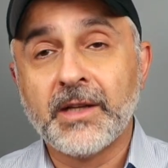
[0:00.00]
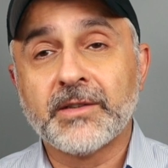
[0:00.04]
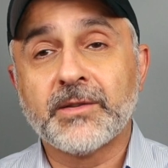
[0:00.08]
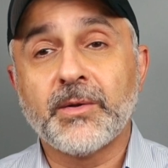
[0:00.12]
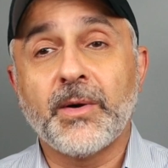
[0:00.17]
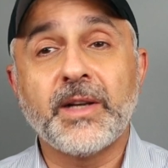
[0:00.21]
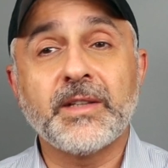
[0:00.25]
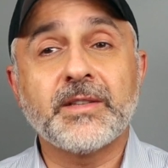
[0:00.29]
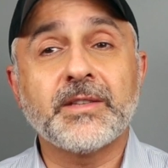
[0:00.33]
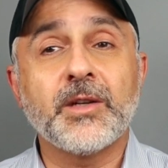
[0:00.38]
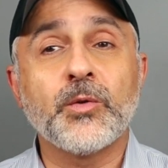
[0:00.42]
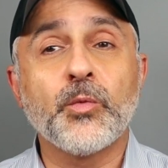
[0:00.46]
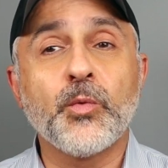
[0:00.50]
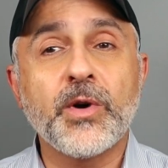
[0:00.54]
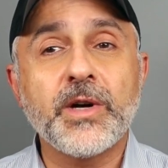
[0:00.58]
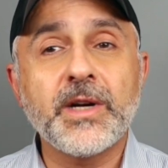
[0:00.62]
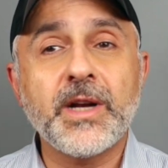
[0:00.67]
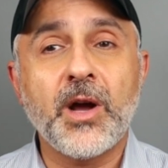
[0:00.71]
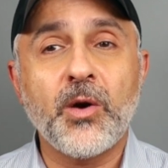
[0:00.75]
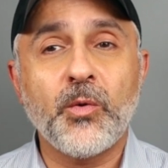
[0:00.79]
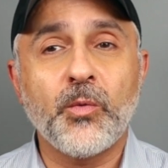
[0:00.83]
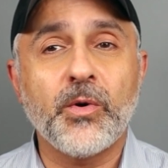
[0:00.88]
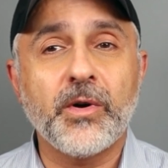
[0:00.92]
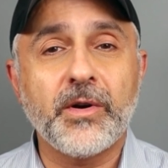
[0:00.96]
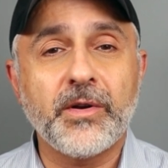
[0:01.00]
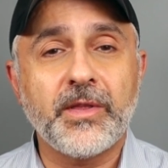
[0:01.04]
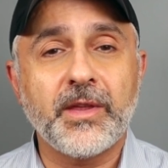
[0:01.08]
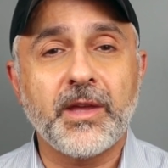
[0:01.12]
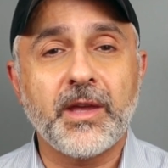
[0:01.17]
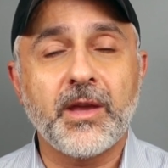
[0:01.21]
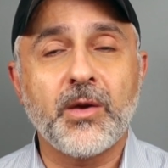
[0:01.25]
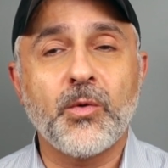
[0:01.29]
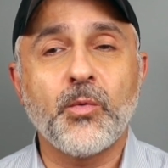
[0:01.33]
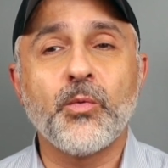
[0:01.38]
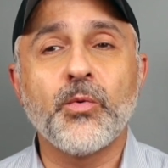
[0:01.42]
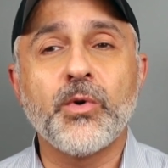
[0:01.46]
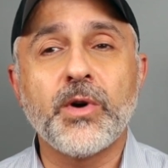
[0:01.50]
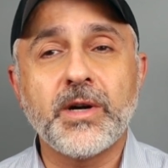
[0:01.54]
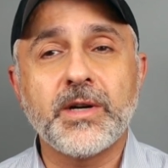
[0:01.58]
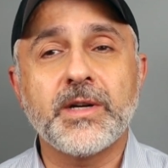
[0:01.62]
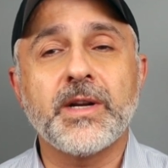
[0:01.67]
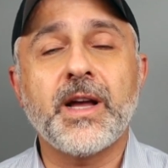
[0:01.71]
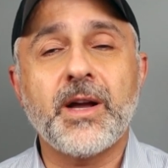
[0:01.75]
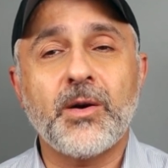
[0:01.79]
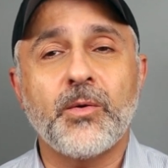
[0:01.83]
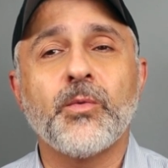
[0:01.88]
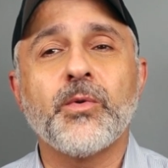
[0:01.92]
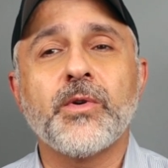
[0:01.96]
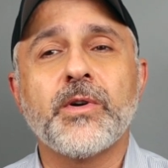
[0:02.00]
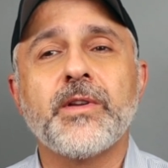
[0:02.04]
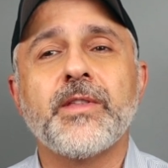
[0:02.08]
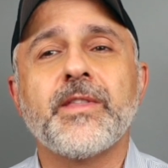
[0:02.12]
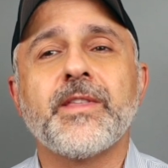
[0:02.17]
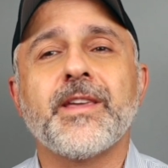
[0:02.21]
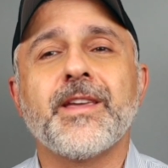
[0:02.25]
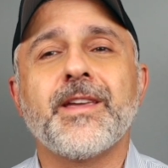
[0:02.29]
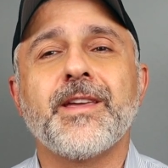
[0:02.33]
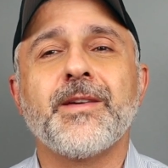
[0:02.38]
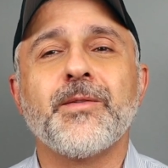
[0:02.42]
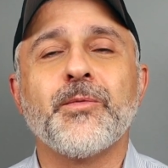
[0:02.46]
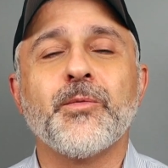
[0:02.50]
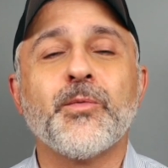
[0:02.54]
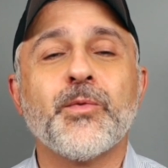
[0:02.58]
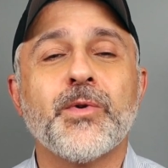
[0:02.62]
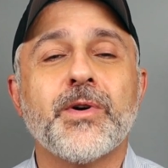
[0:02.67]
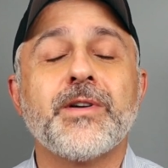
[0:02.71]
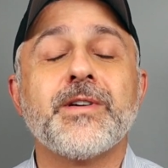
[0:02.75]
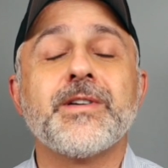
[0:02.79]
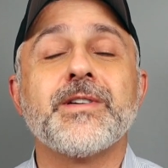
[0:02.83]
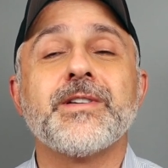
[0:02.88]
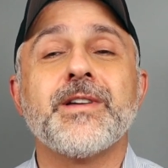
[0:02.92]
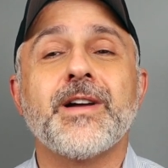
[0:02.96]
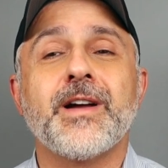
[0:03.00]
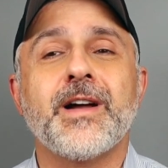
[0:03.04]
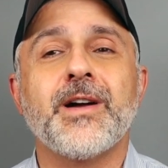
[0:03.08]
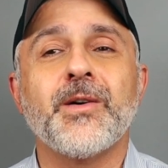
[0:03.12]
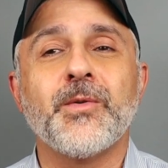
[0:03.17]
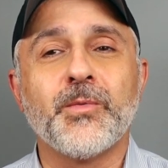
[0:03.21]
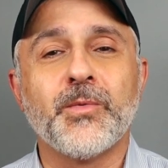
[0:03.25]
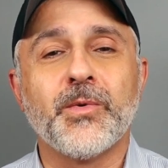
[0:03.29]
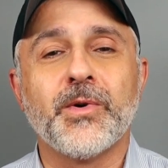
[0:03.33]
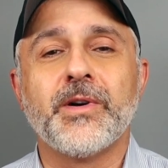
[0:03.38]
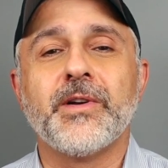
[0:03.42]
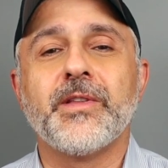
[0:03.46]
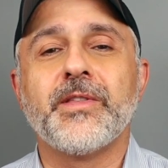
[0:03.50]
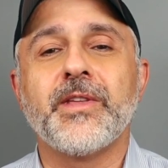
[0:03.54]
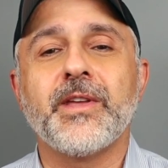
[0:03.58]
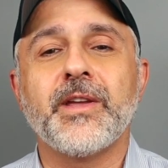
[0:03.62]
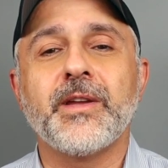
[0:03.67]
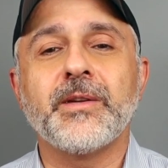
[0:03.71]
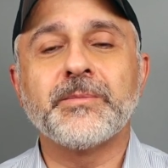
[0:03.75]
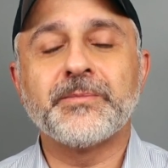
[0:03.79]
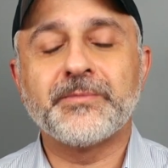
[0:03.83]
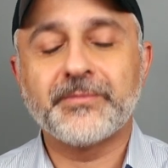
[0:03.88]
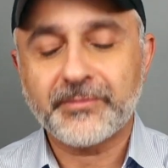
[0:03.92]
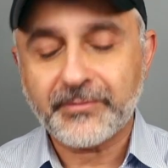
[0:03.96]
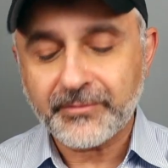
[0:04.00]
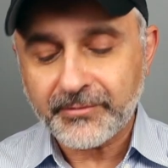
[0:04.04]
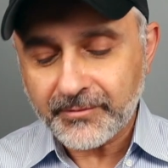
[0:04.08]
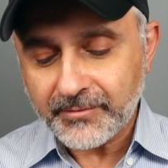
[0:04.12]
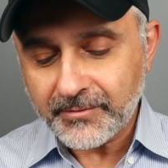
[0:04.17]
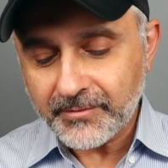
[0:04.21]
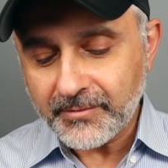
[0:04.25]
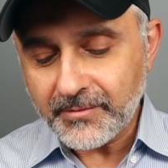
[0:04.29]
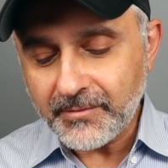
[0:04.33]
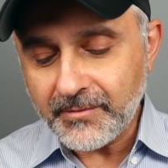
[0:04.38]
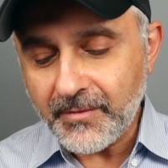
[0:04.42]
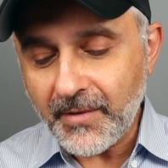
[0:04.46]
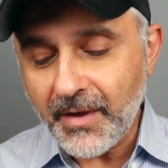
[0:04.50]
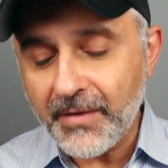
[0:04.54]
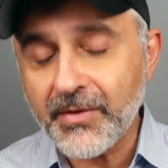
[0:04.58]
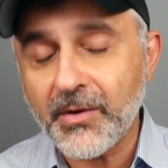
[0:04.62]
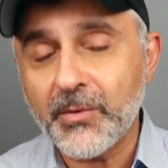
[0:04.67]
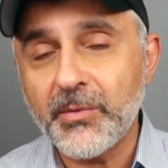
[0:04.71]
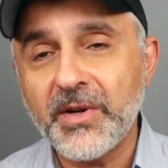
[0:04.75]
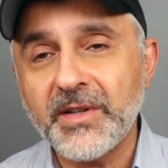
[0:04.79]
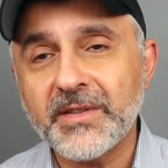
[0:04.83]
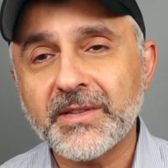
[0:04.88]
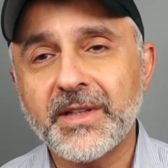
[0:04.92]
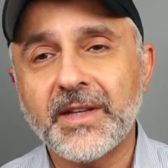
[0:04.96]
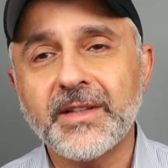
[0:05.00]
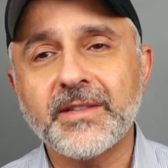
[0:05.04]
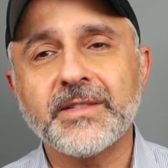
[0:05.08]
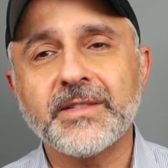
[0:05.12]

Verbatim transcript: So I said, we're not worthy, we're not worthy, we're not worthy the reason I